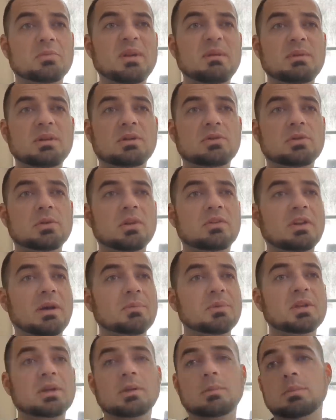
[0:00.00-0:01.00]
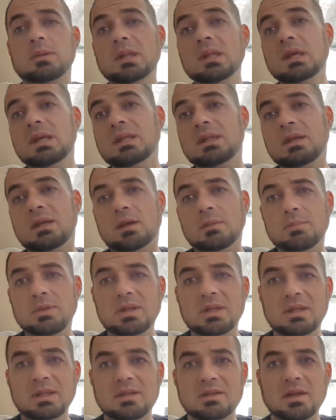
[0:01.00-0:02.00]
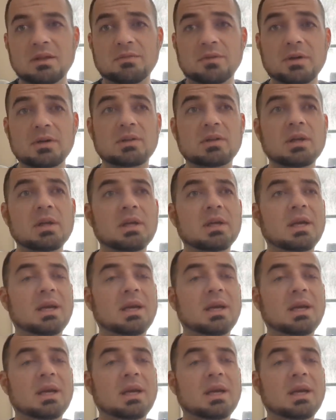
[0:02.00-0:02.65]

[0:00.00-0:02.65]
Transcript: Maybe they're doing something completely completely different,